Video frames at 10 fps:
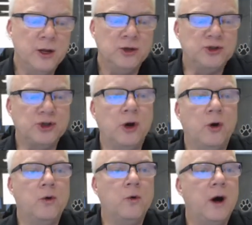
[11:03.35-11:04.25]

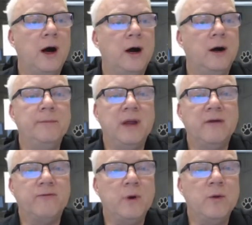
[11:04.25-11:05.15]
So
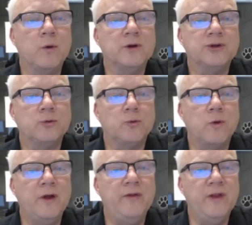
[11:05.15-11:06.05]
if we were to
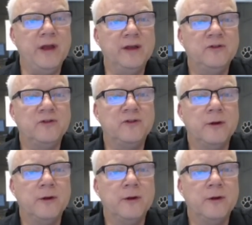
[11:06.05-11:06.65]
run this,